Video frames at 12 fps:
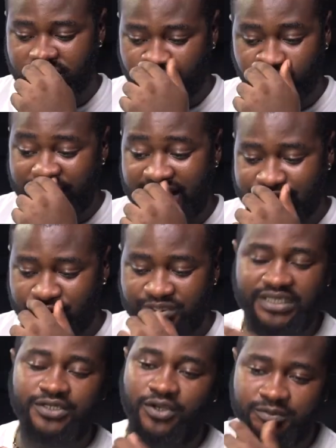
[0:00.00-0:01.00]
it won't be an issue in
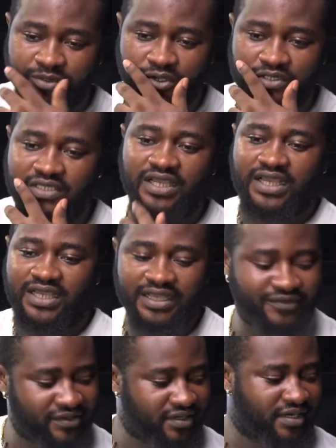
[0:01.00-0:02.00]
the north because
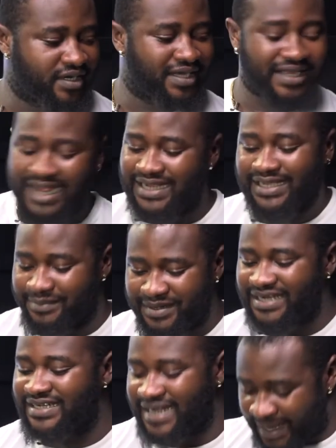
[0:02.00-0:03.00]
even
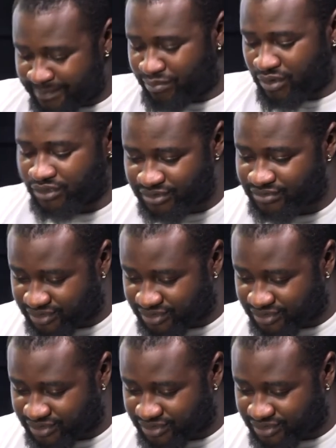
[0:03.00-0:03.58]
immediately they inbound you